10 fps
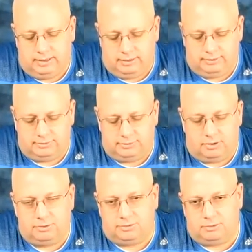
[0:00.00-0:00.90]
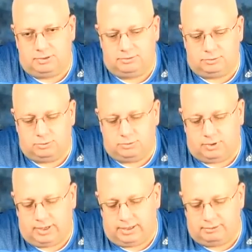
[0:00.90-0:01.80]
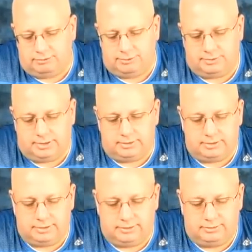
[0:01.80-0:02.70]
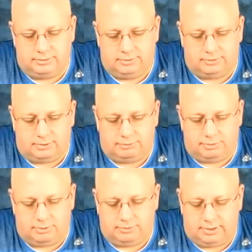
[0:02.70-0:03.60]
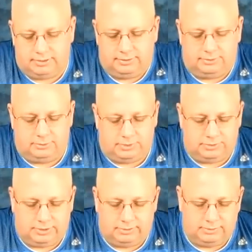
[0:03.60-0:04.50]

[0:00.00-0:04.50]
This is also a screw drive, like the D-Series autofocus 80 to 200 here.